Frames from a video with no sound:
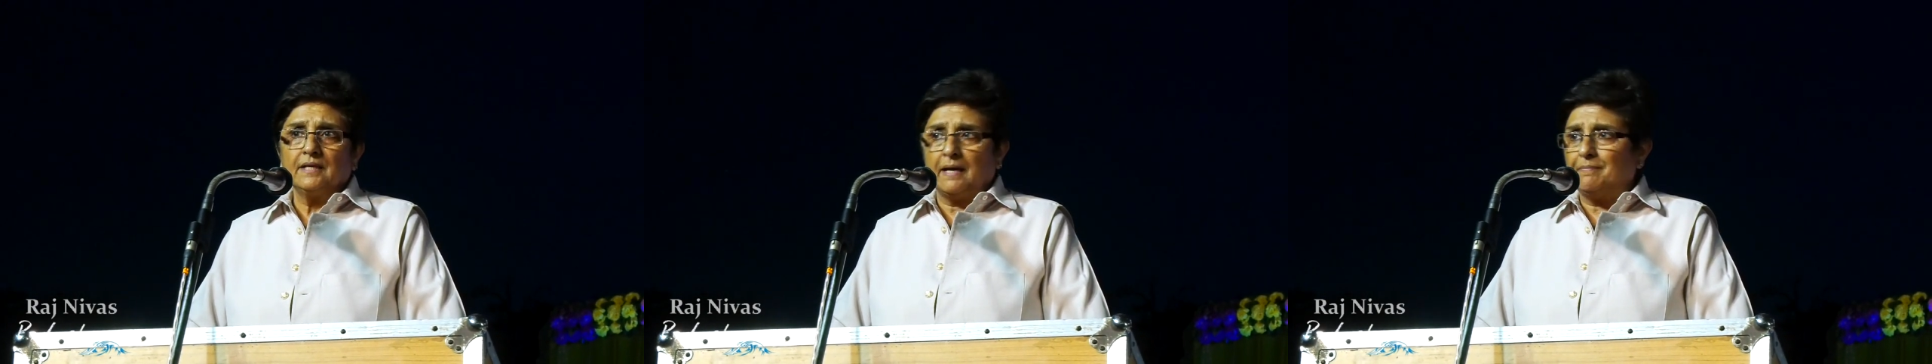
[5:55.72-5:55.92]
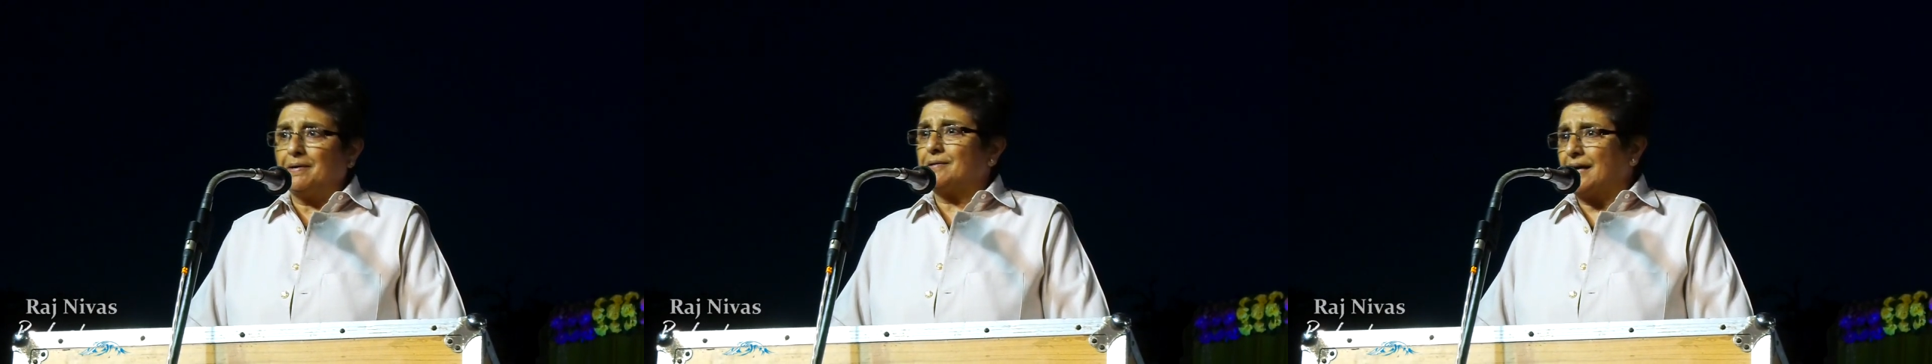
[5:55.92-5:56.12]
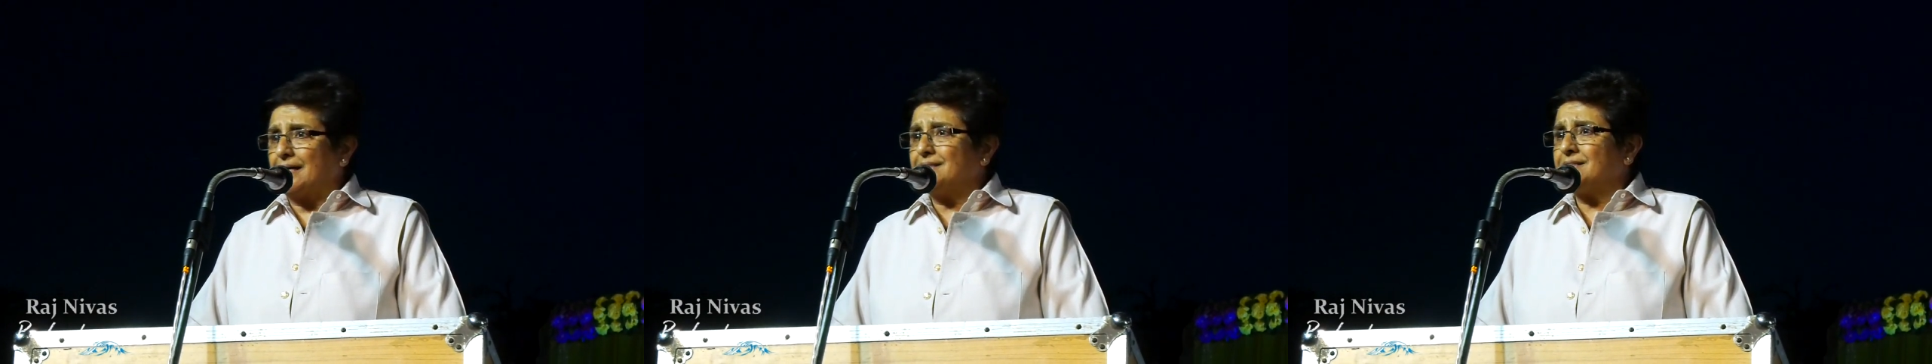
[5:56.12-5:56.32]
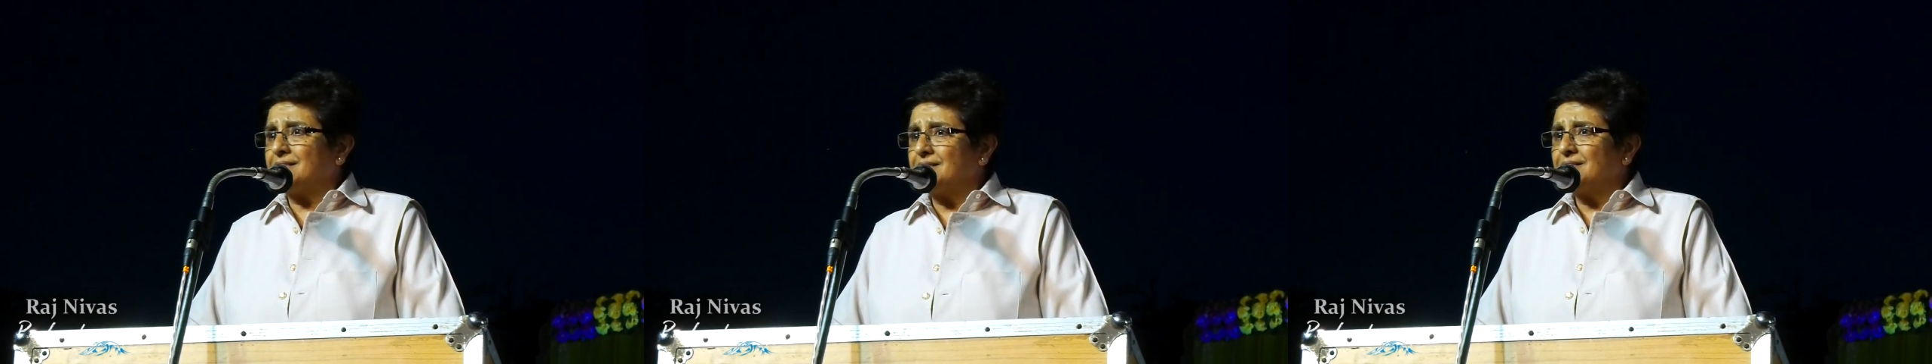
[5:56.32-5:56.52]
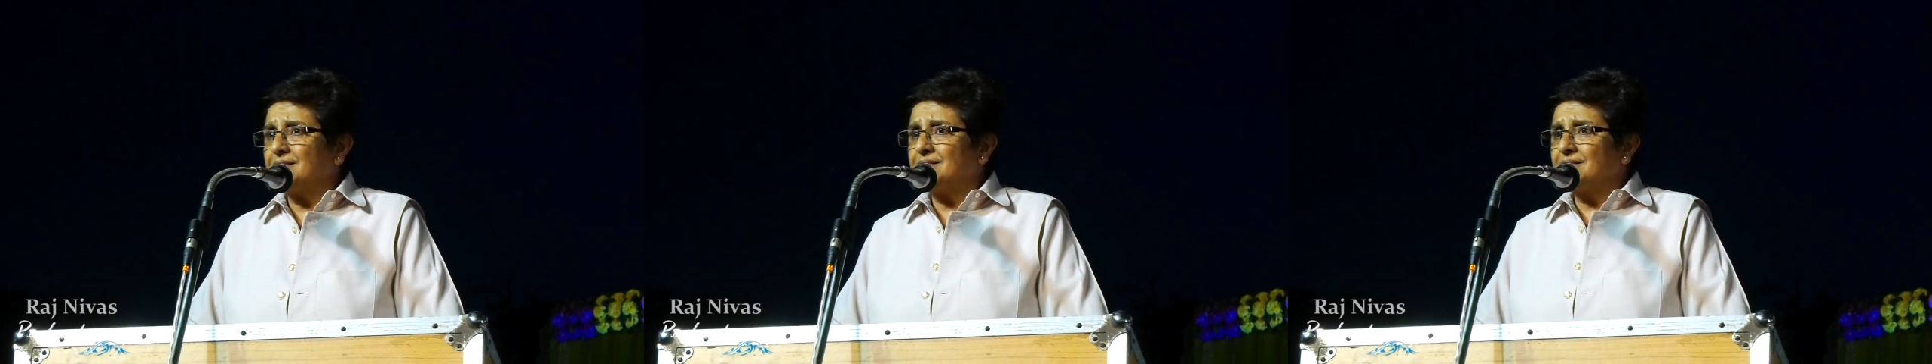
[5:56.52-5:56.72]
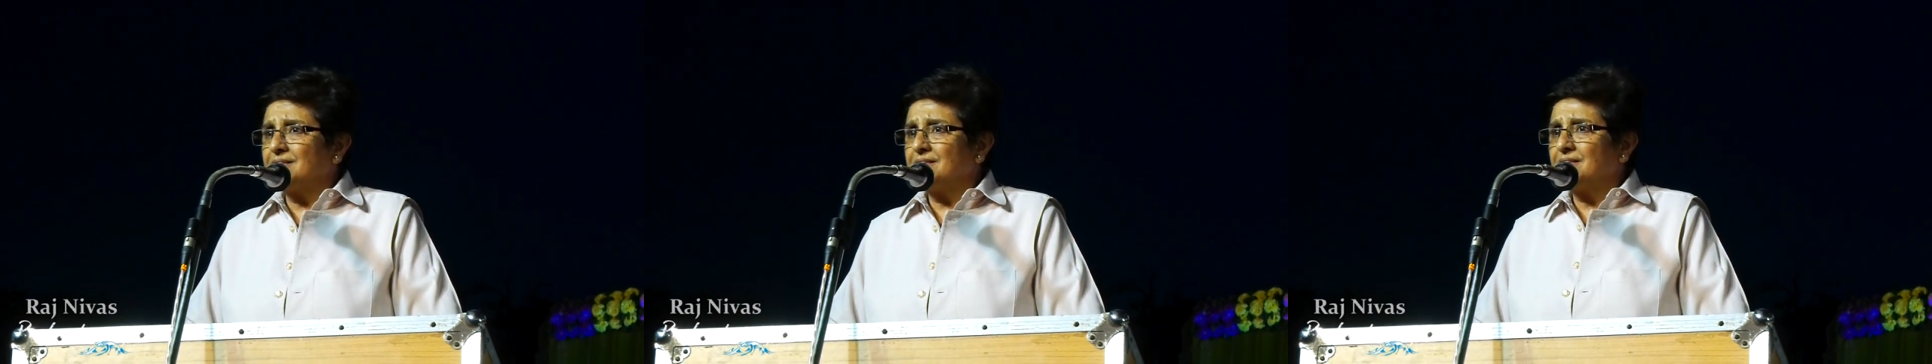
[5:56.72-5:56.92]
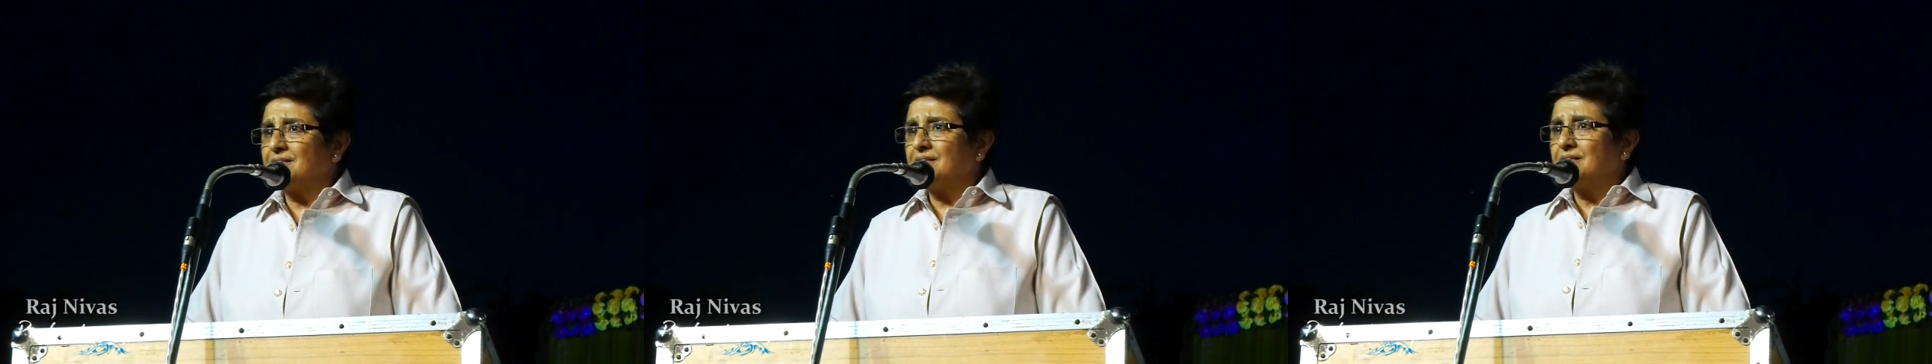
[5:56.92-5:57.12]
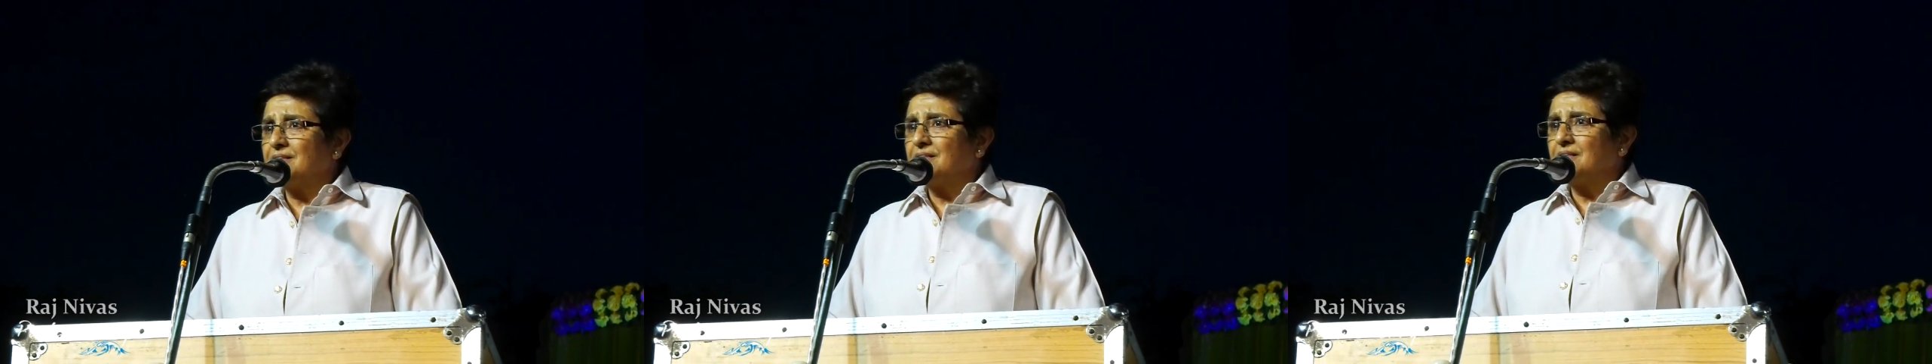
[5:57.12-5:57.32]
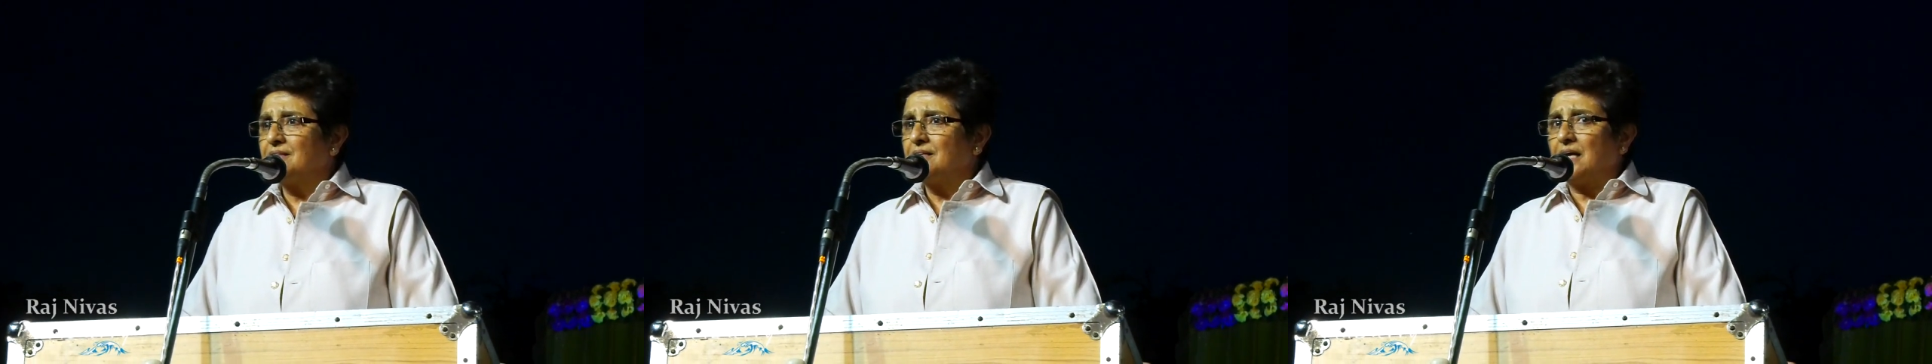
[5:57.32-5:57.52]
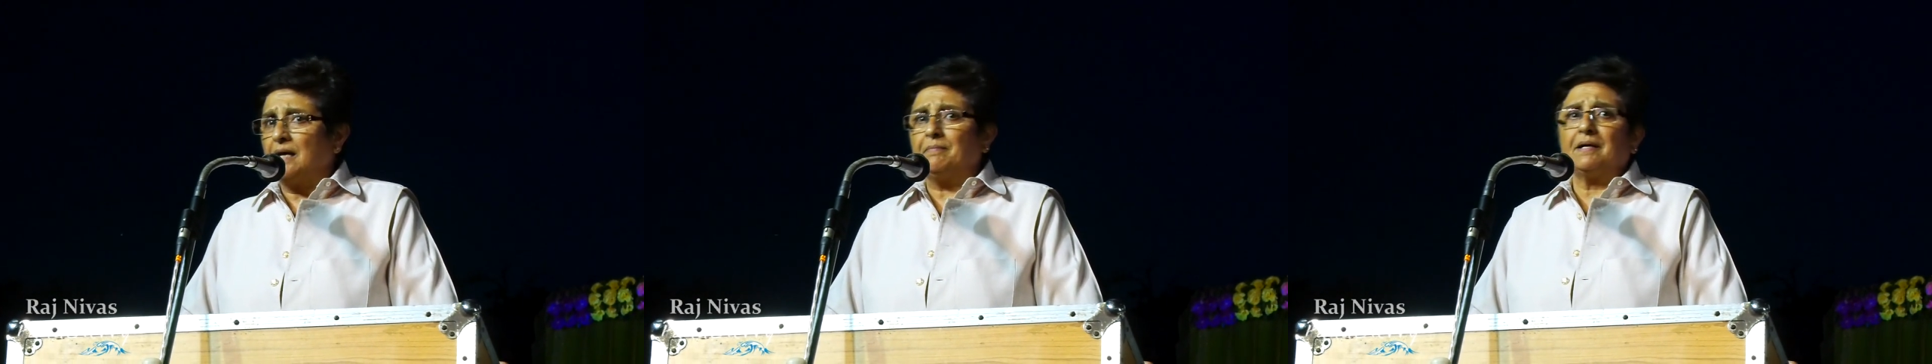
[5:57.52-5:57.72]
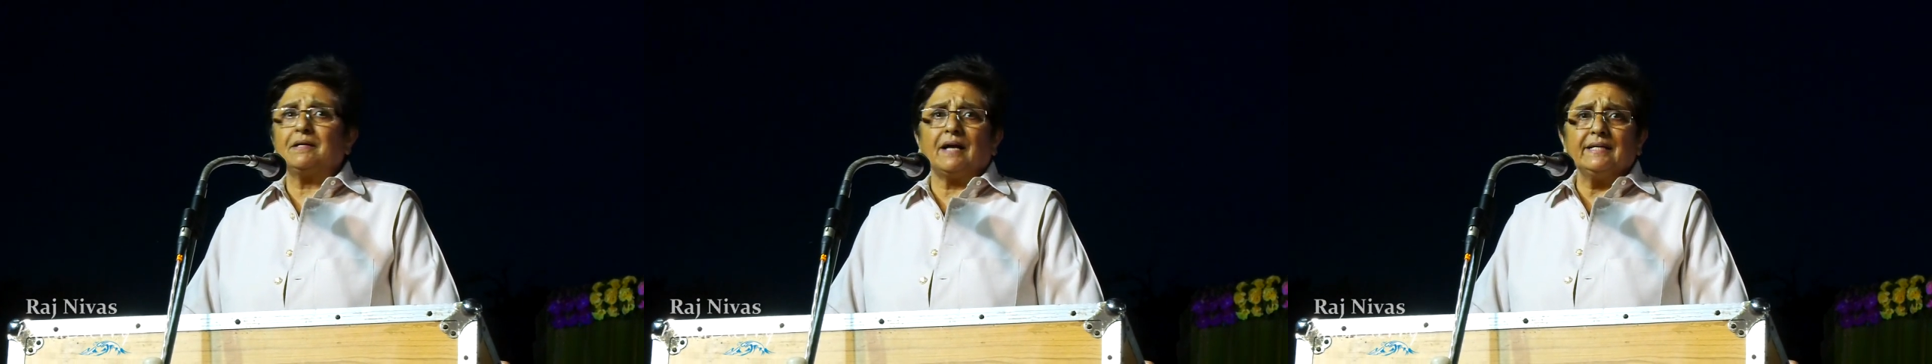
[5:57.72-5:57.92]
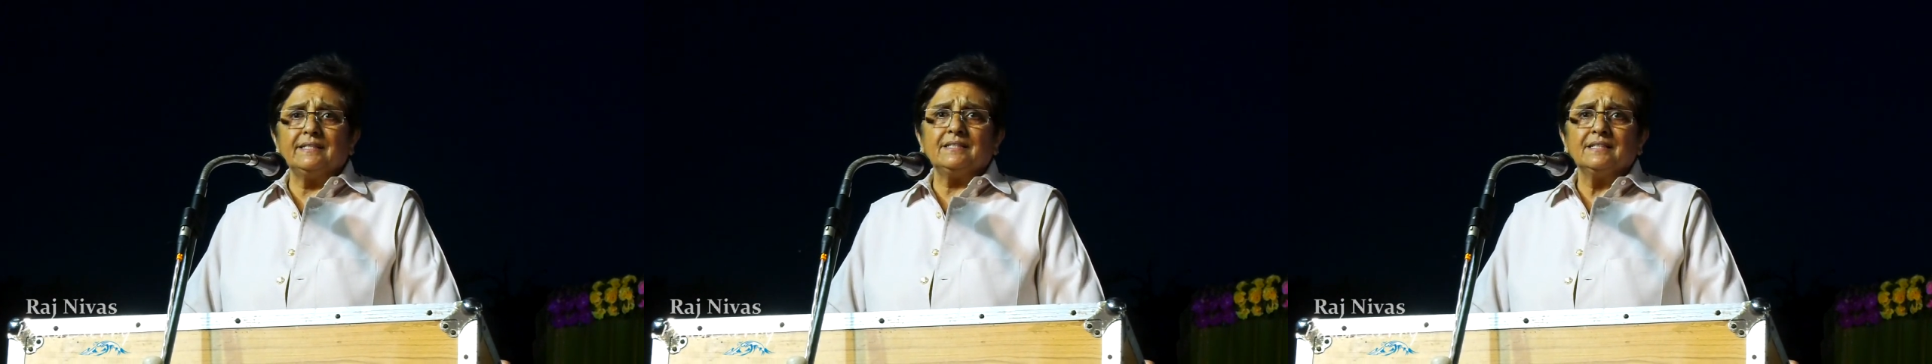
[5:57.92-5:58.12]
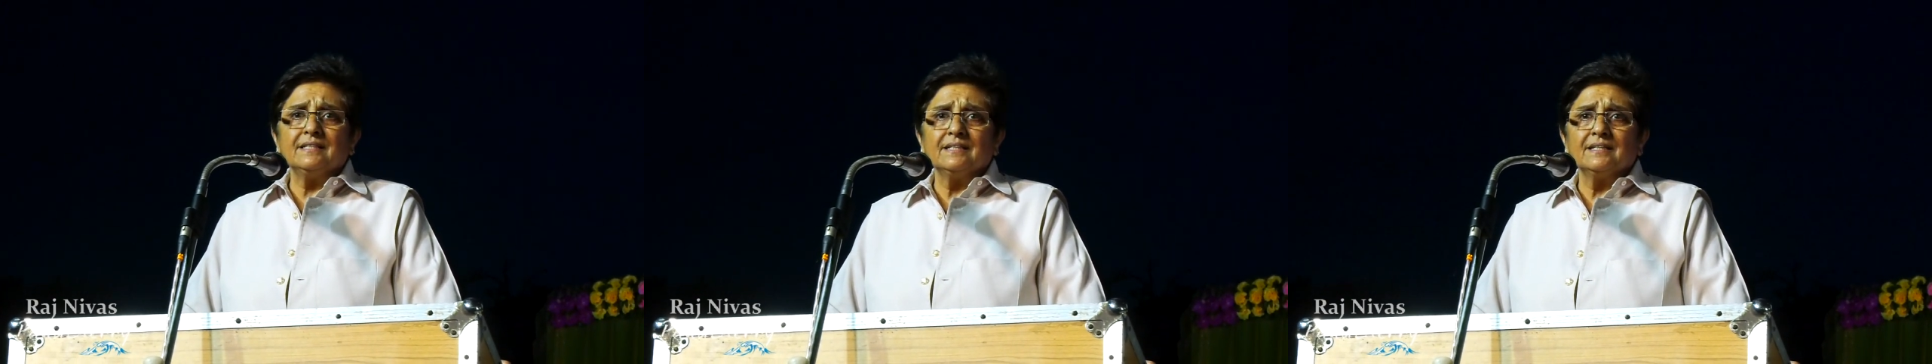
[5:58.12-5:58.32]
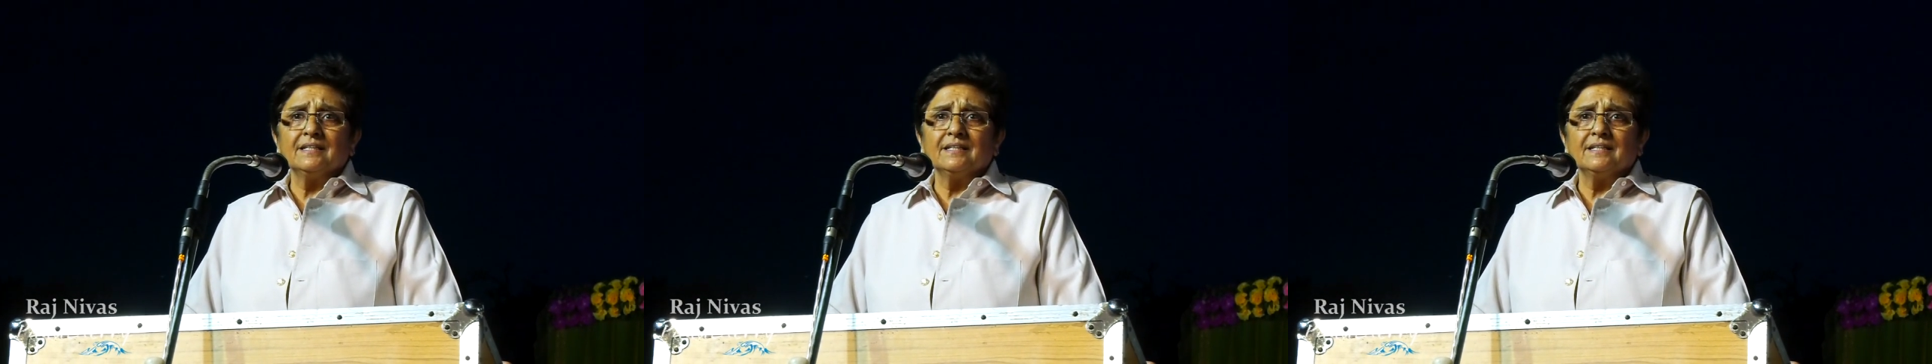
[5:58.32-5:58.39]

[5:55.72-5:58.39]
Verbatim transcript: Am I right? Am I right?